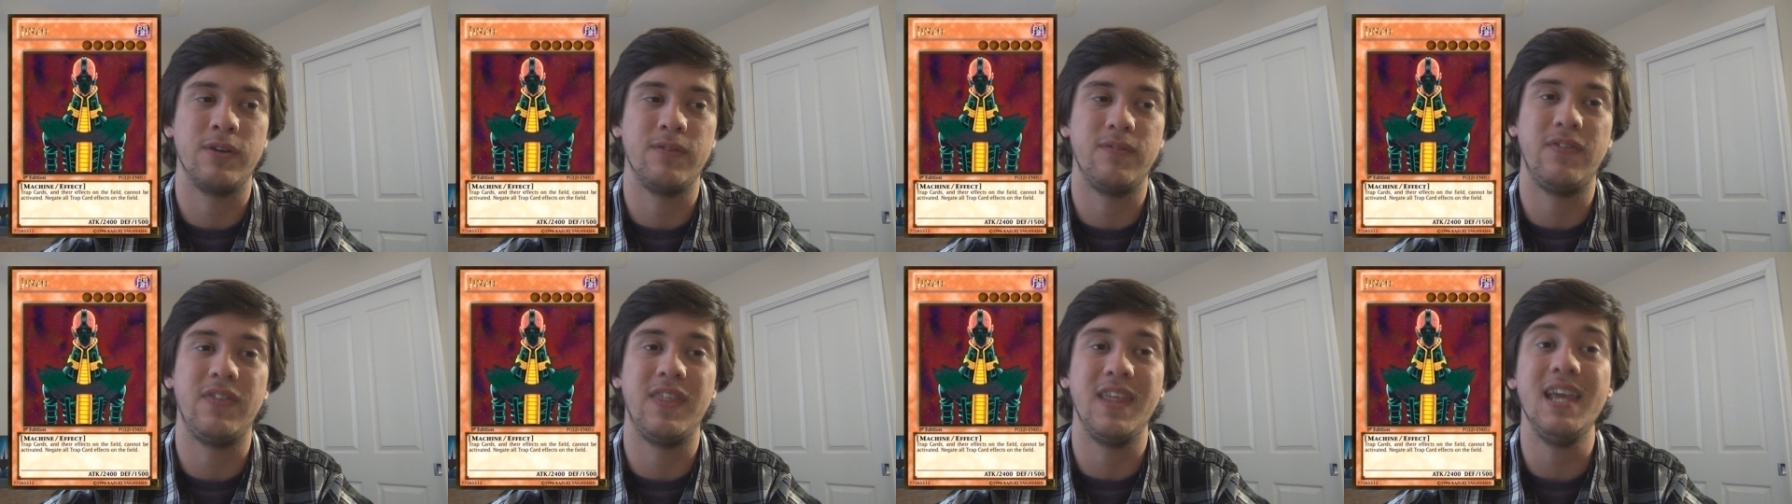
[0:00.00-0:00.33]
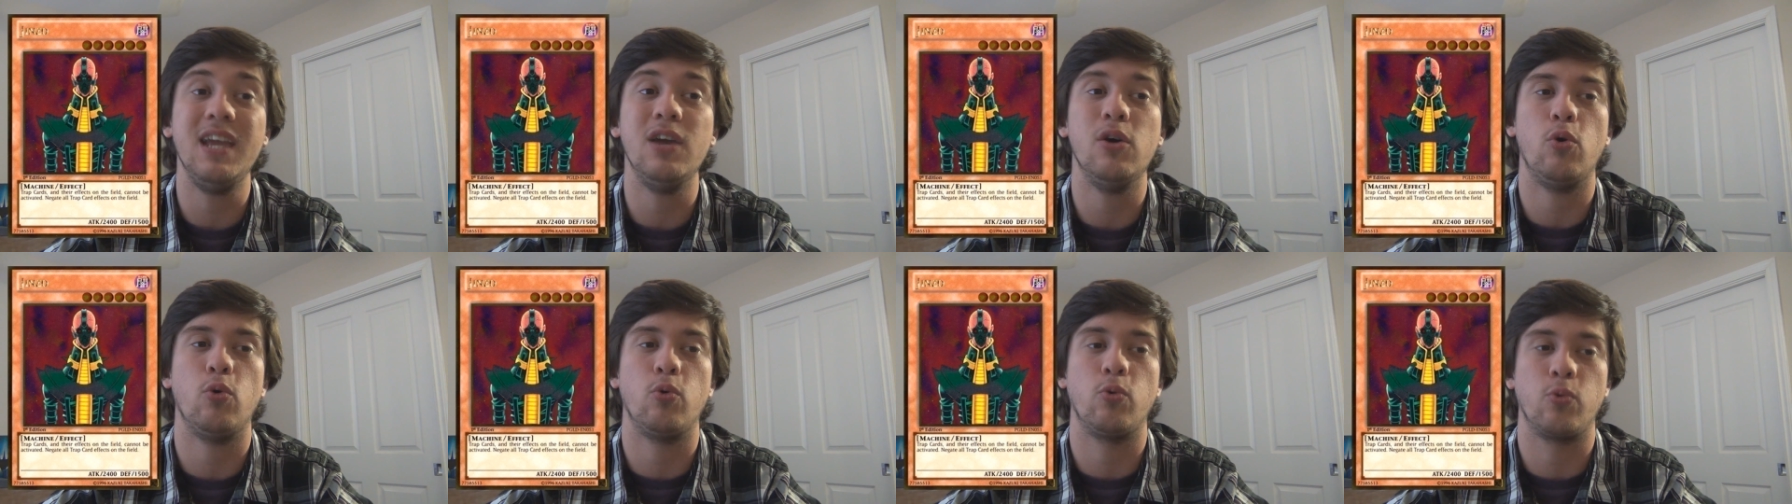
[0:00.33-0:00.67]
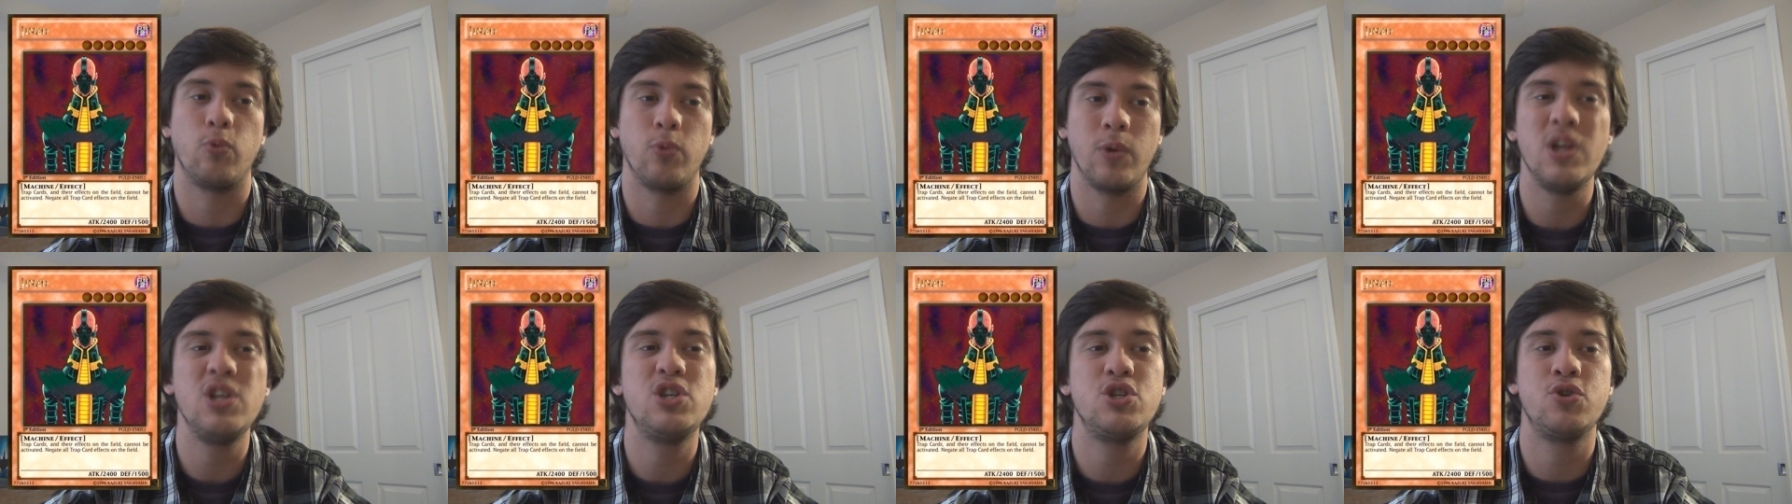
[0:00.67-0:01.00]
of the
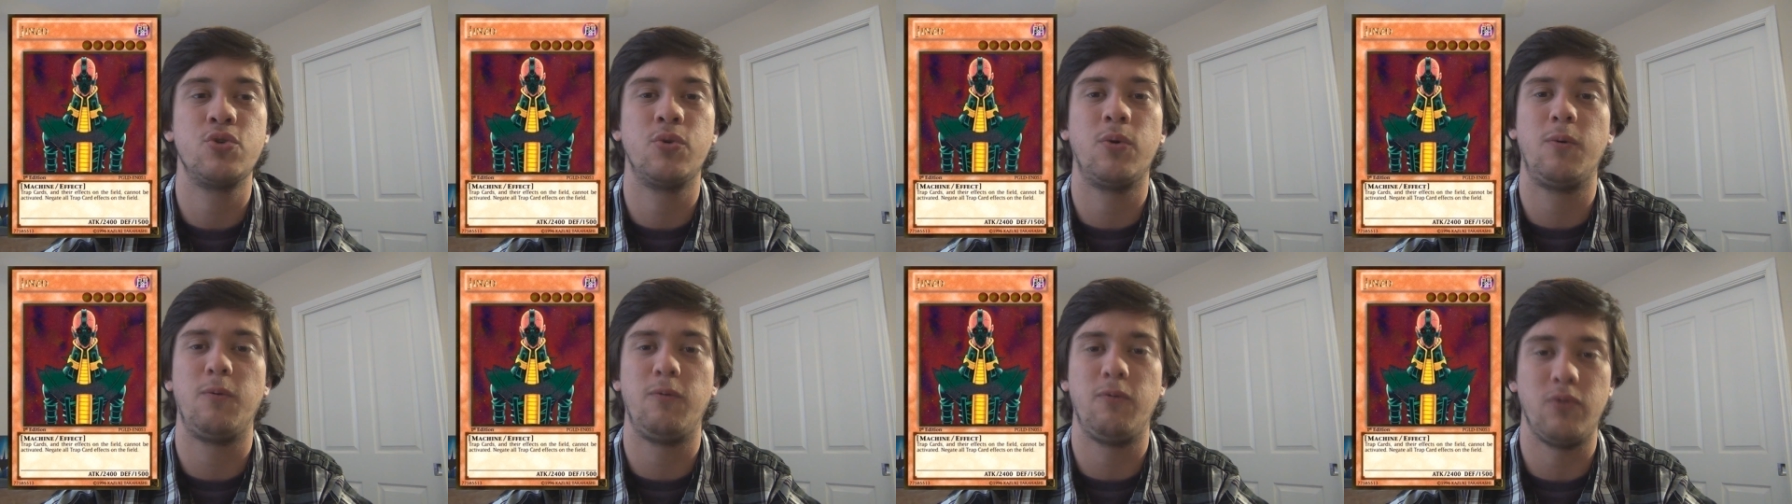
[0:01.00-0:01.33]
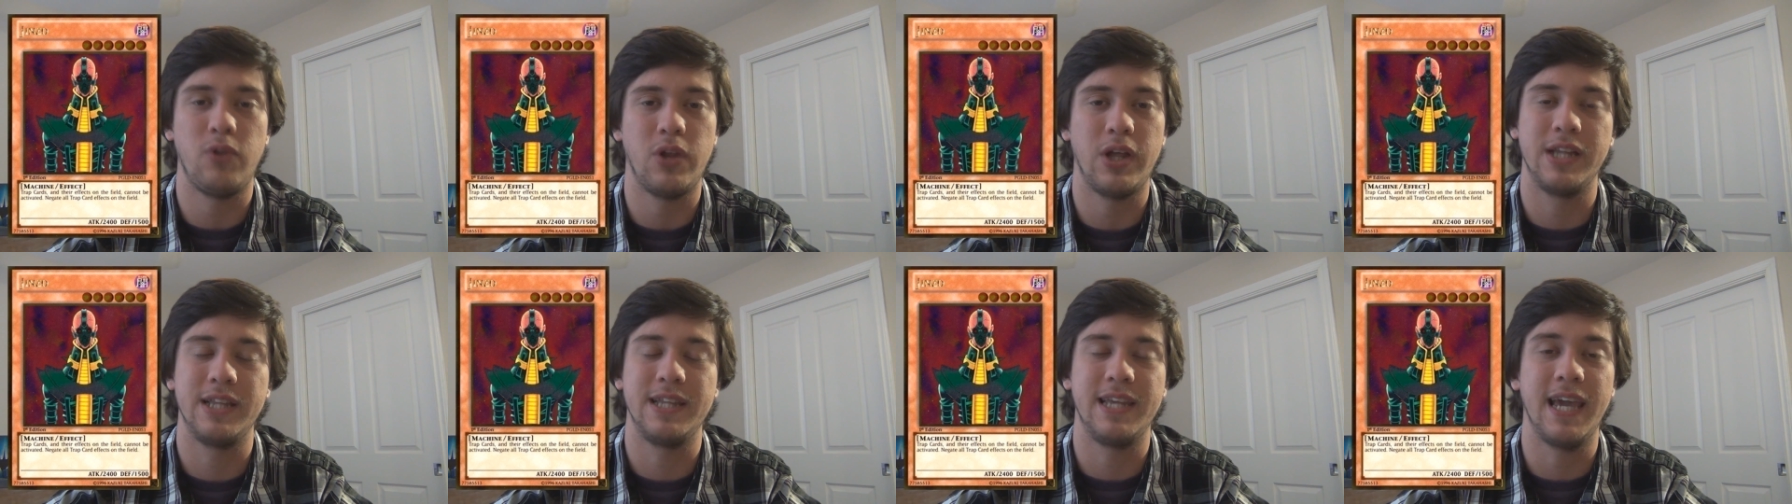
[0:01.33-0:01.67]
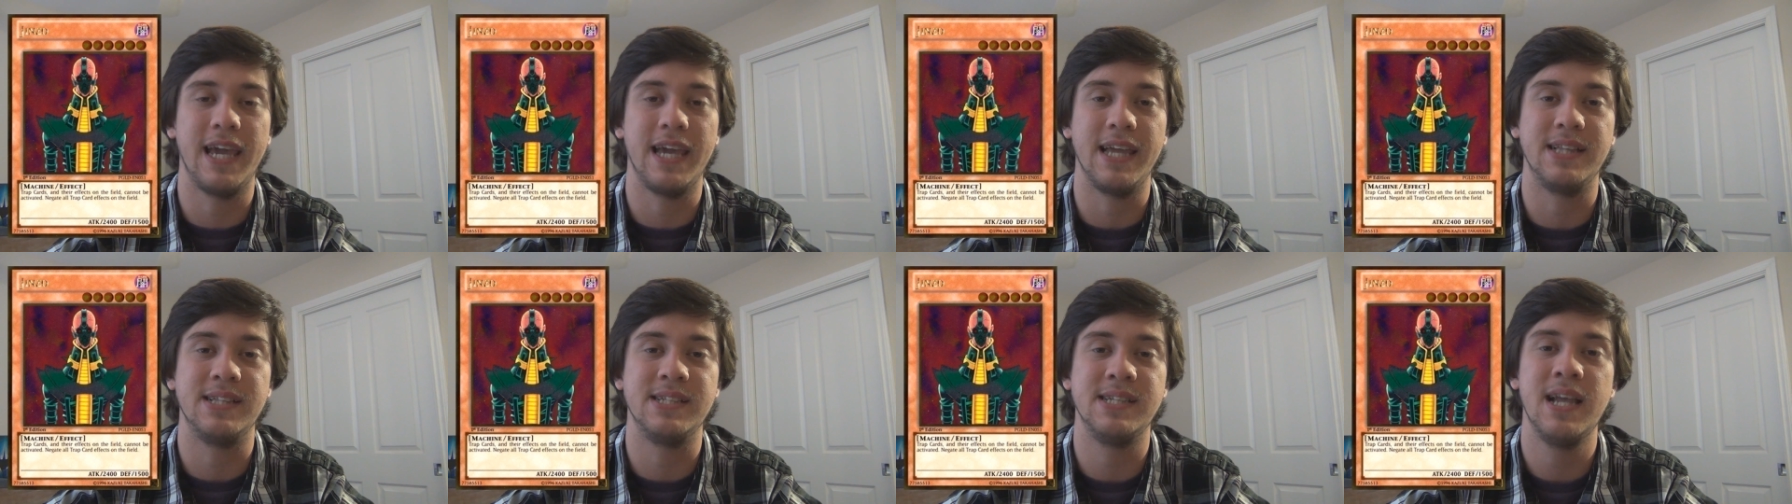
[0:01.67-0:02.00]
original
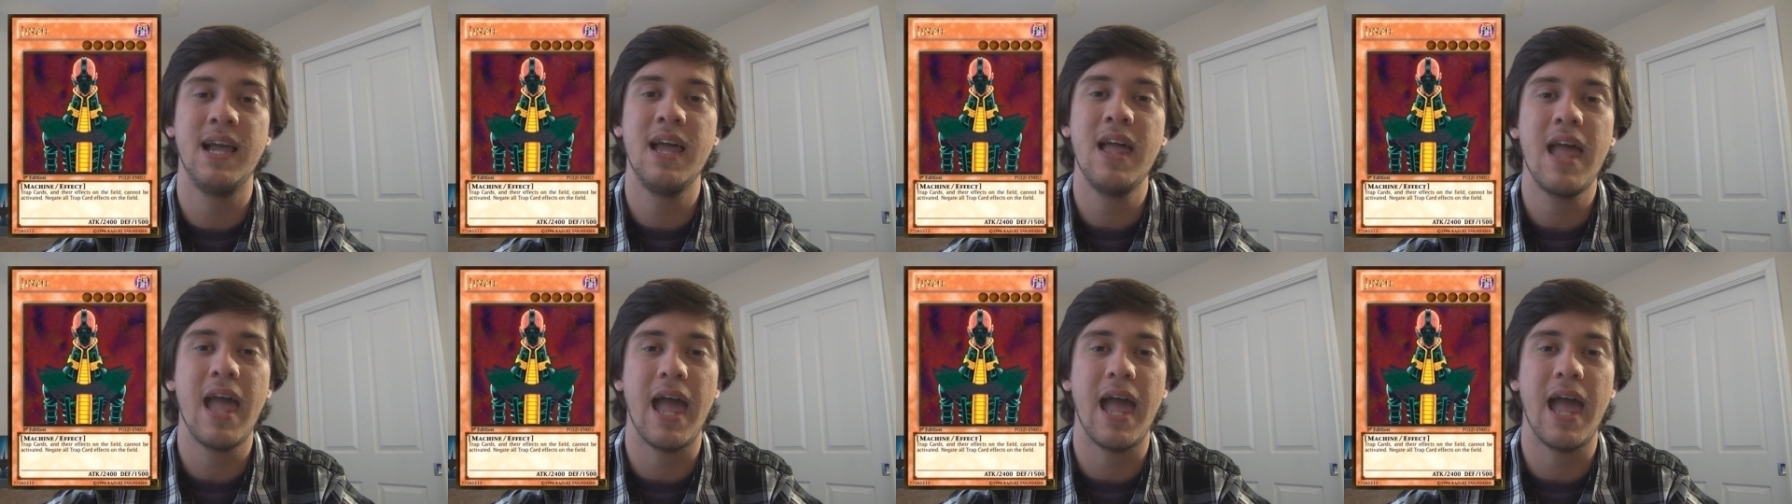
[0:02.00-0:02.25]
floodgates